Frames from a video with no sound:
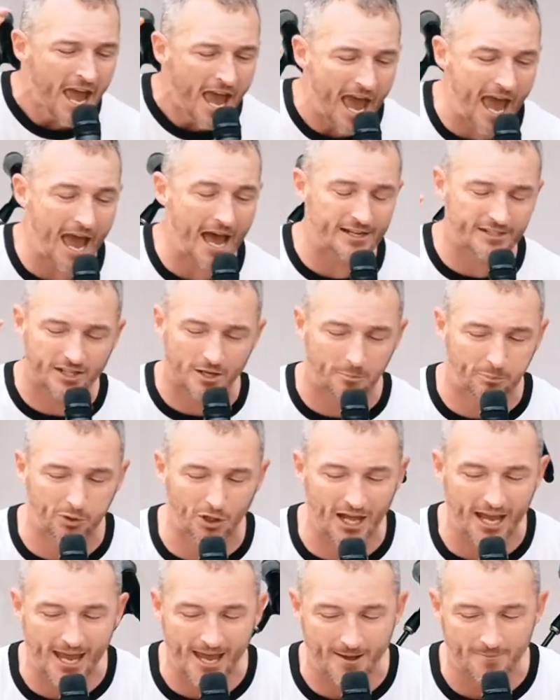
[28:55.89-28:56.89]
has a
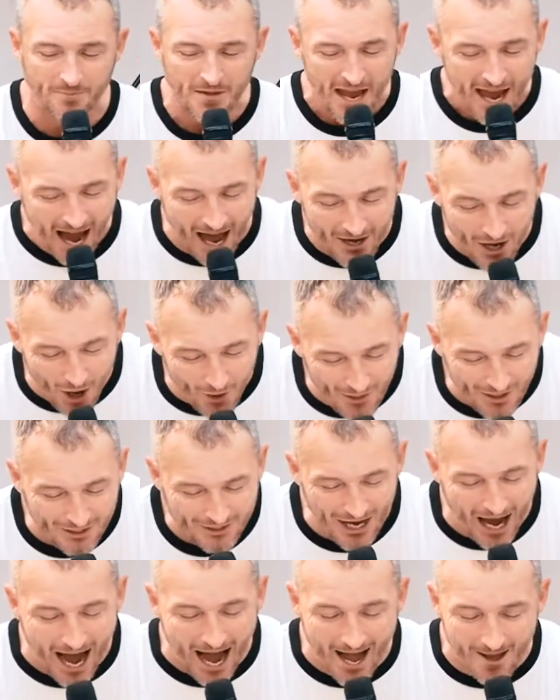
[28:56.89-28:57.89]
plan i know that
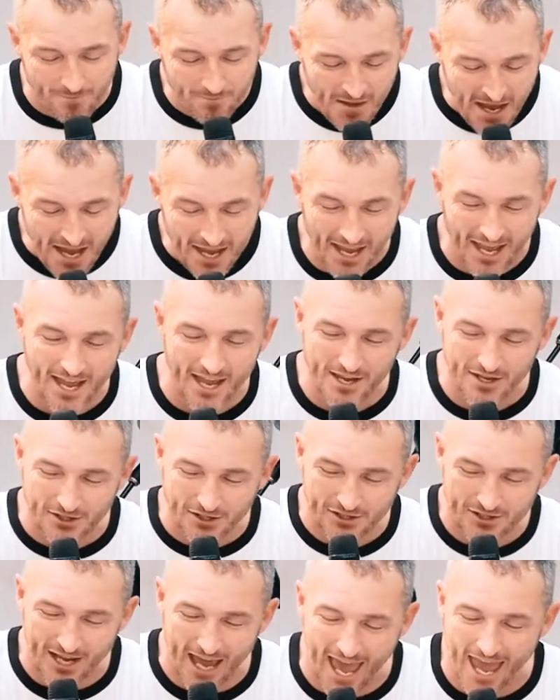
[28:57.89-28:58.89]
god
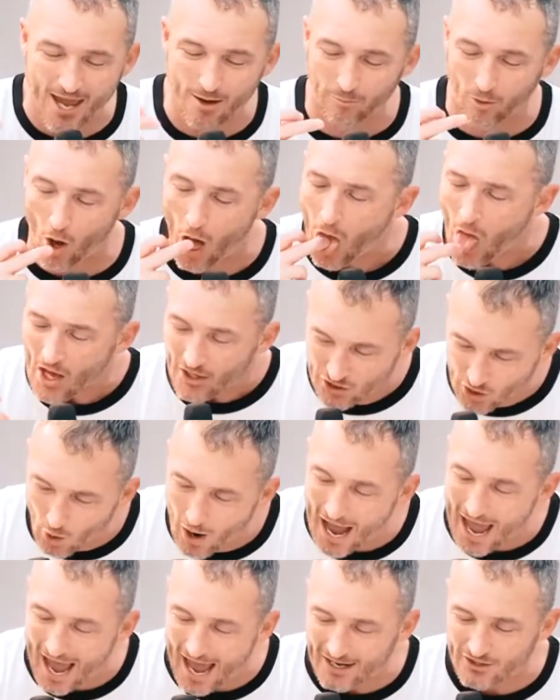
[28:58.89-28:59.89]
is able so
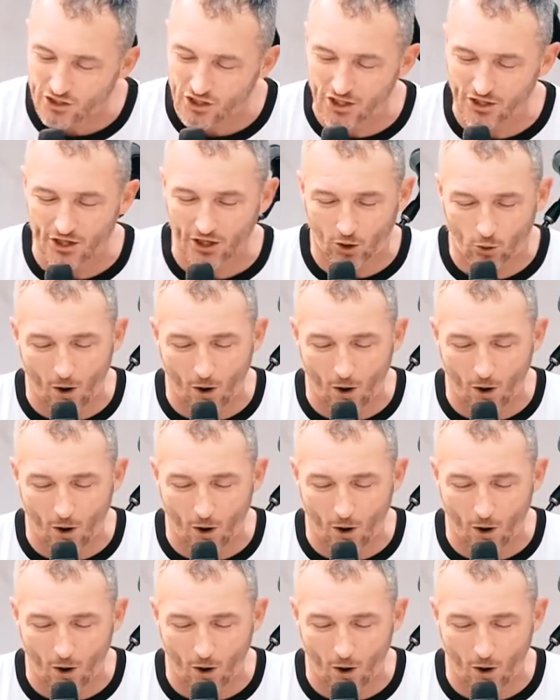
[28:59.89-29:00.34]
i ask you the